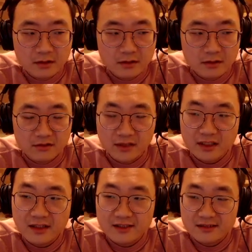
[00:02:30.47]
the ret
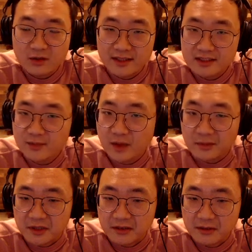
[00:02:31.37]
class is quite
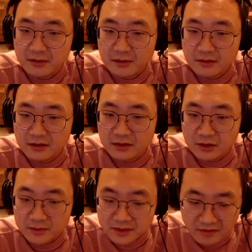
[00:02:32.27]
spammy in
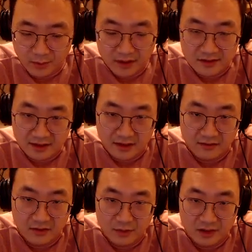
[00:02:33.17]
terms of the buttons I have
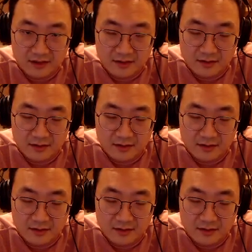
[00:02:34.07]
to press.